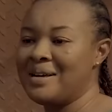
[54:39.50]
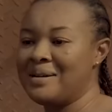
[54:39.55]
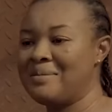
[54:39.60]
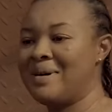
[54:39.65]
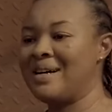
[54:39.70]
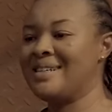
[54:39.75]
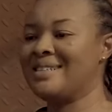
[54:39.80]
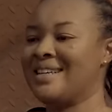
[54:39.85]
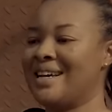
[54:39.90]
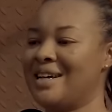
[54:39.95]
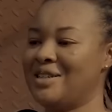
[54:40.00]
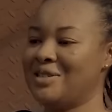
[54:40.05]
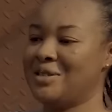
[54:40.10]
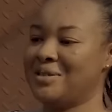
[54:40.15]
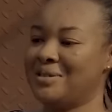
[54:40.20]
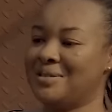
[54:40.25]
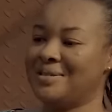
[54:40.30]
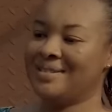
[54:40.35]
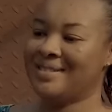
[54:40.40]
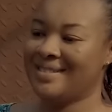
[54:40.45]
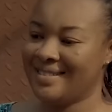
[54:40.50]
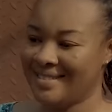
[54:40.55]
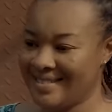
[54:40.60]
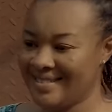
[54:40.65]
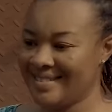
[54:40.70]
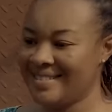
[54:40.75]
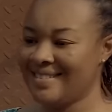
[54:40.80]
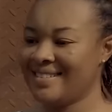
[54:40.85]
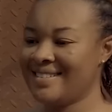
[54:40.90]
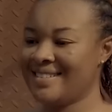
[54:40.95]
Maziaju.
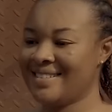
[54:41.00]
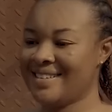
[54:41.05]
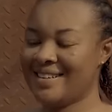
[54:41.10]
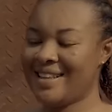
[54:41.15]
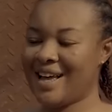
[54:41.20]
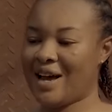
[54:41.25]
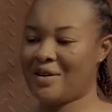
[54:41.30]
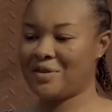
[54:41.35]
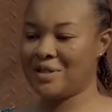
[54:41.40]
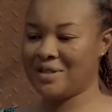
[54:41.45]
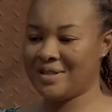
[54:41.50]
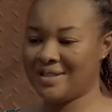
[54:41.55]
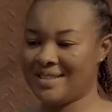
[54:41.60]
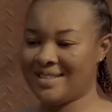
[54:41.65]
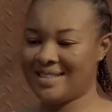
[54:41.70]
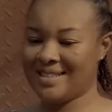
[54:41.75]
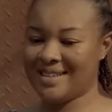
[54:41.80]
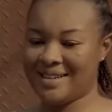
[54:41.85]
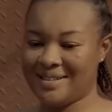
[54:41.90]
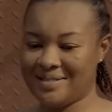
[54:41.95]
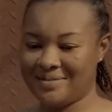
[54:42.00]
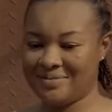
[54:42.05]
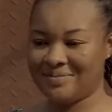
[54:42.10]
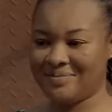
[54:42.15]
Good afternoon, sir.